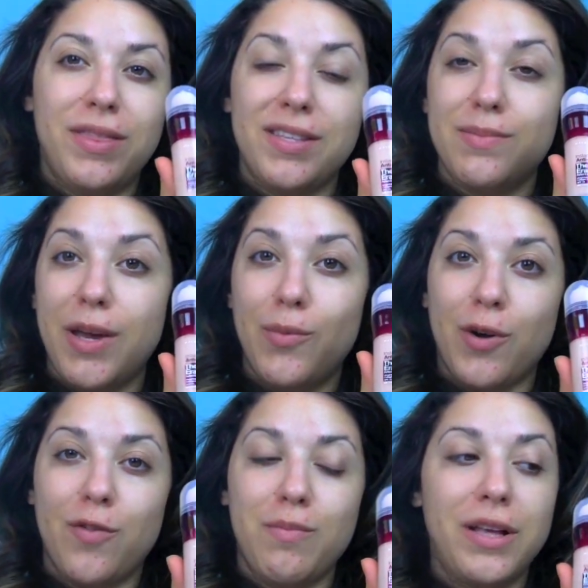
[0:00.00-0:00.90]
but this might
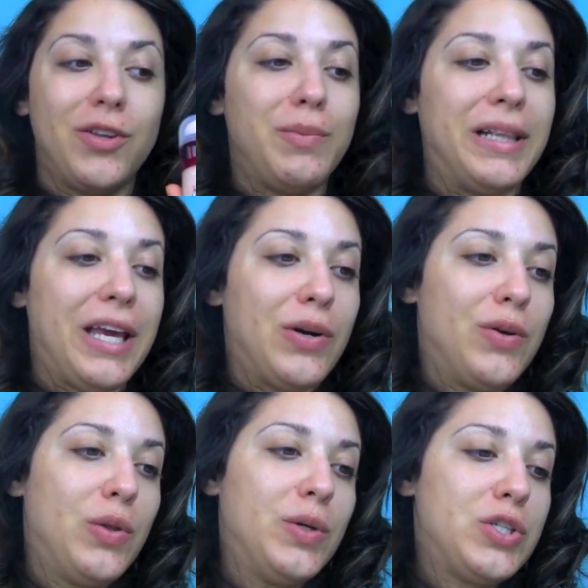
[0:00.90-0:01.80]
work for me a little bit later
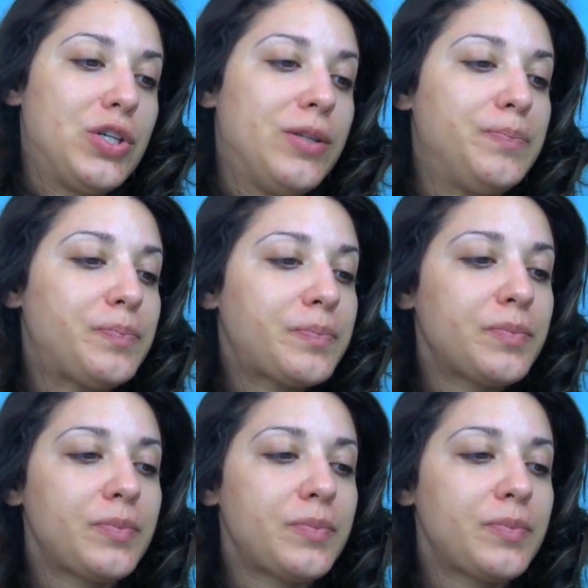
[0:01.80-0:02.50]
in the winter.